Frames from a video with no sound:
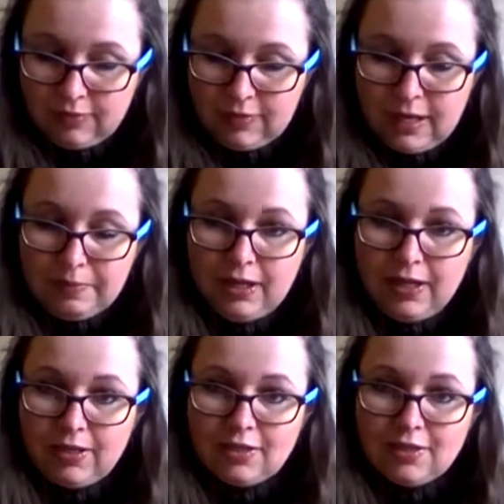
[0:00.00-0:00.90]
that
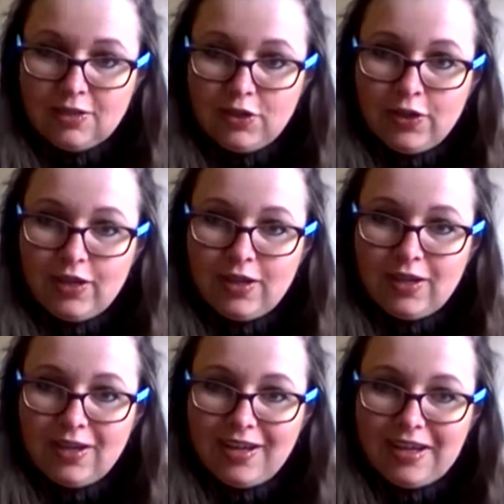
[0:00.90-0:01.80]
means that
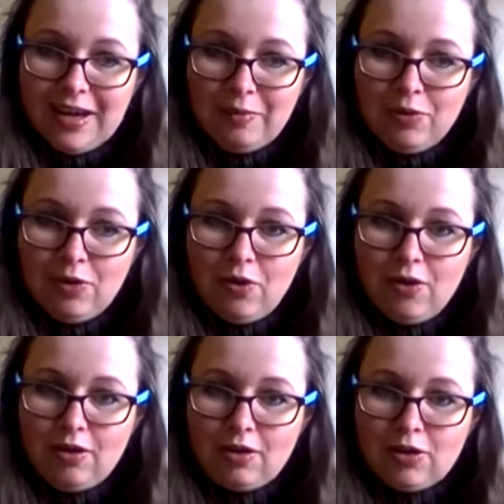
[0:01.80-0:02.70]
I'm not
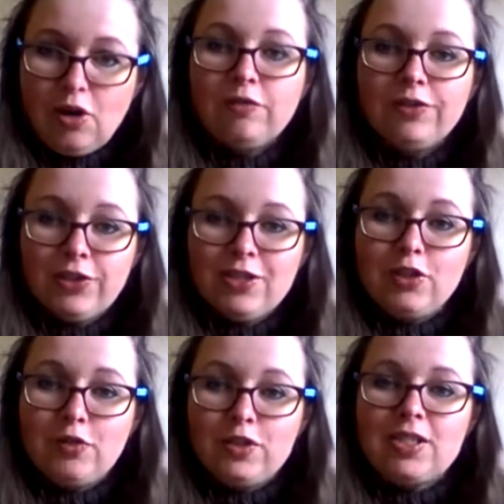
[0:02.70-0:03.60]
confident
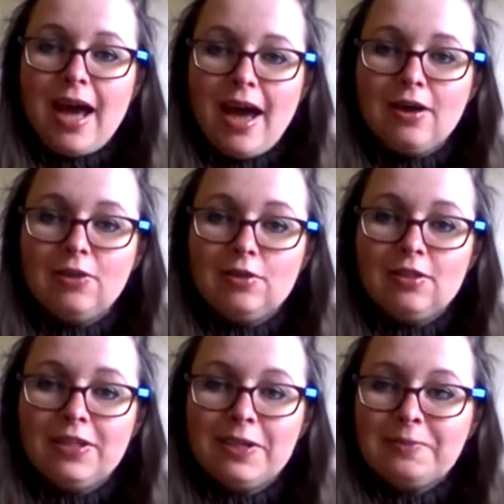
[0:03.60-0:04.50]
enough to tackle
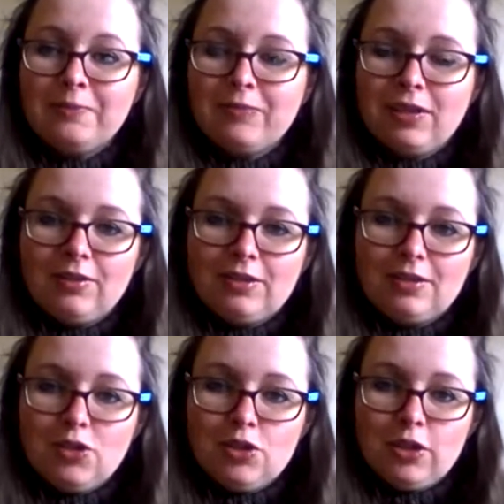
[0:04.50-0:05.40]

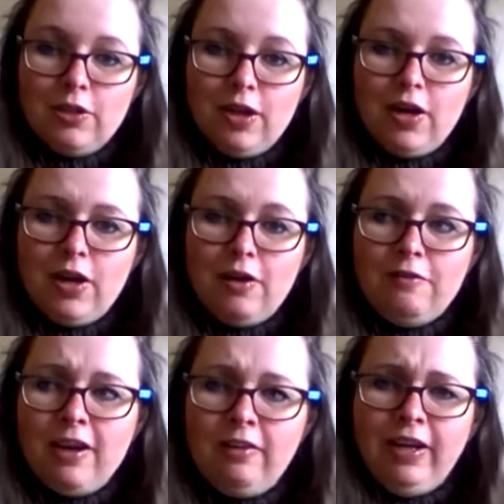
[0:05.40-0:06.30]
such a
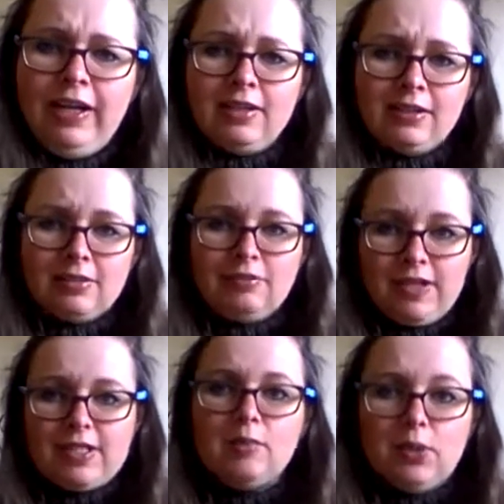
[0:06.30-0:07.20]
very
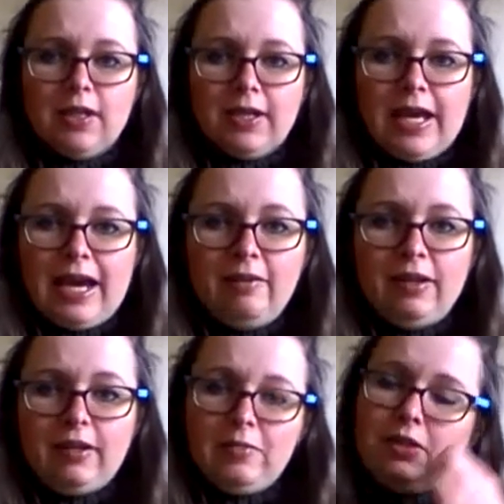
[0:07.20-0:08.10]
visible
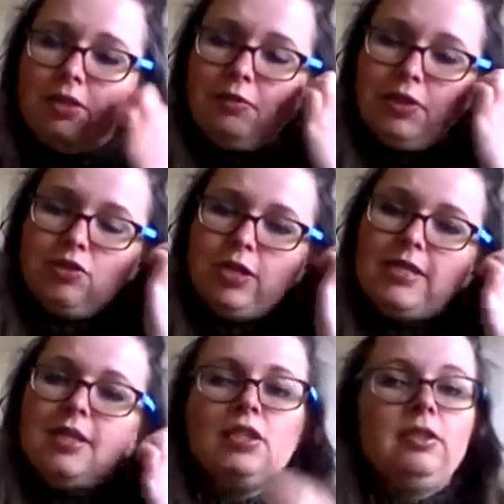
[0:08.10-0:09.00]
area. I mean, with the
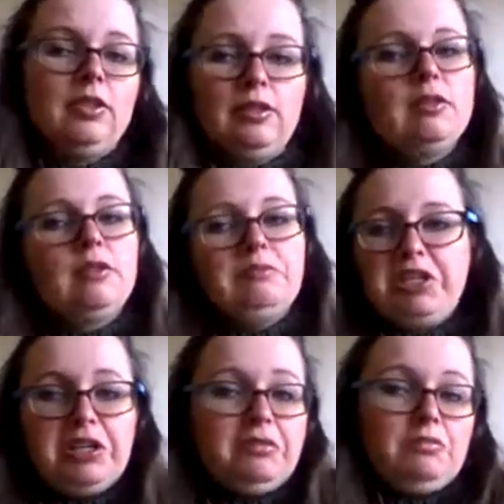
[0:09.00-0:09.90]
dresses you
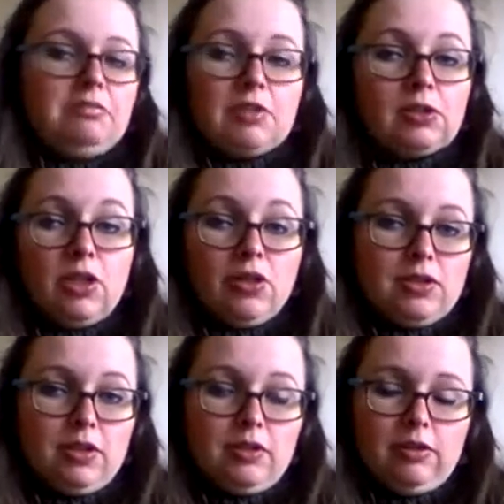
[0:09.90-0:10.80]
can close
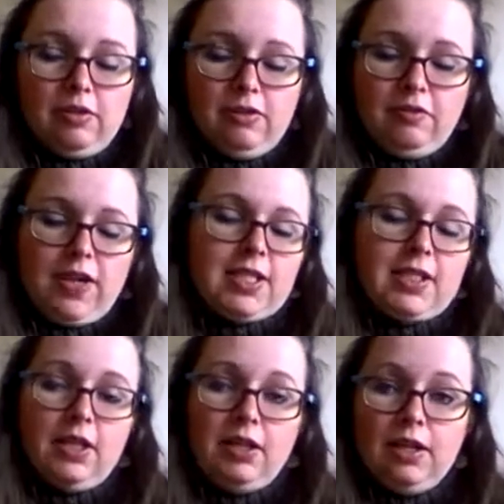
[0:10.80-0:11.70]
the
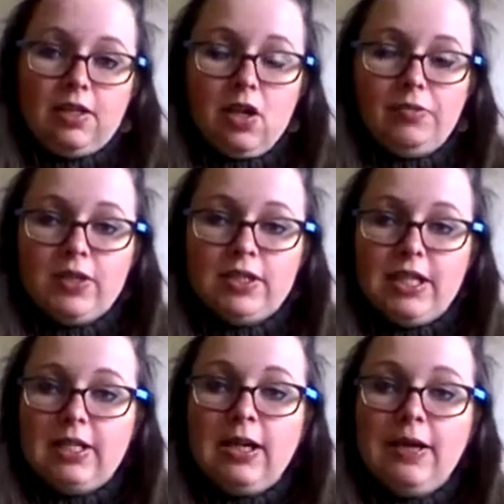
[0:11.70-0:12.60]
fastening and it's almost
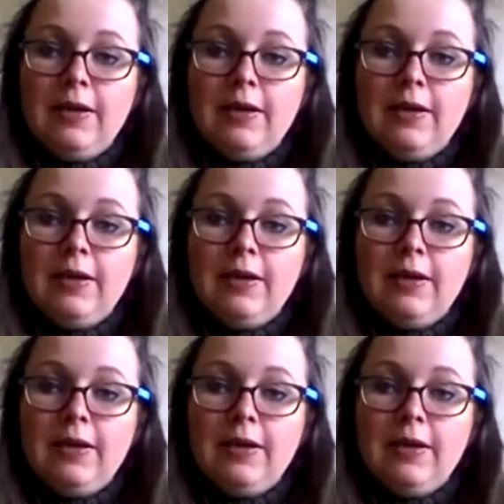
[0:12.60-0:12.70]
hidden,